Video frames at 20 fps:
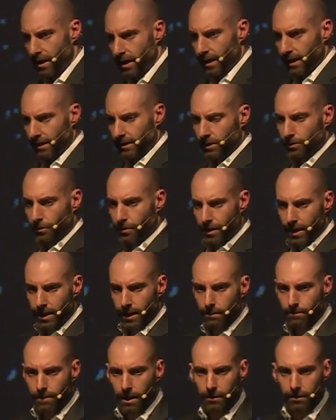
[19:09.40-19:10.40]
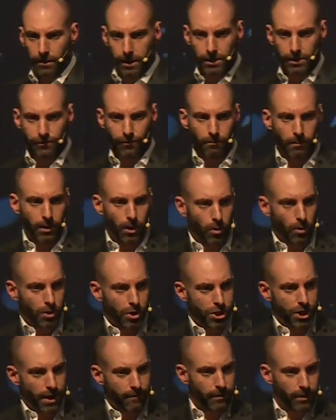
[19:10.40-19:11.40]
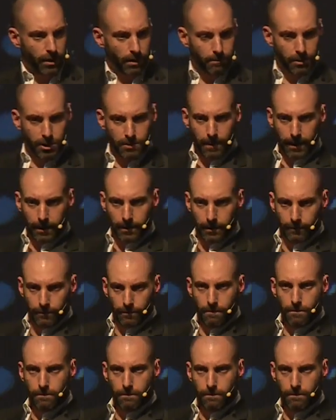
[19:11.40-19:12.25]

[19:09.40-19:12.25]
is to think about this from a longevity perspective.